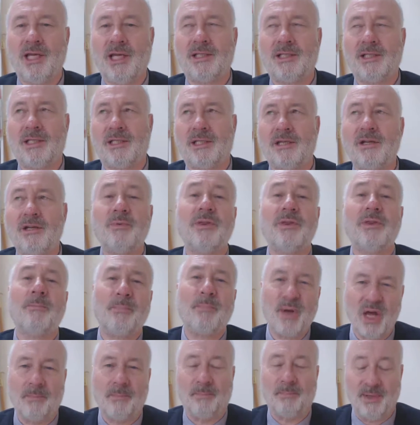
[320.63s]
It's to do with the
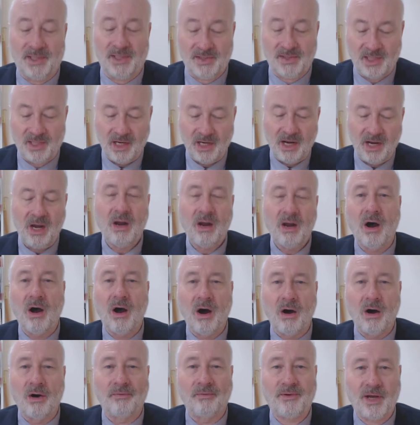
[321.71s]
purpose
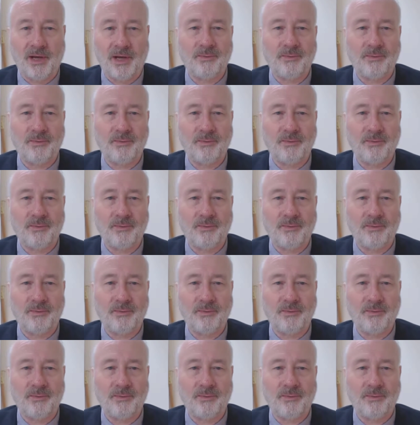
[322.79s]
of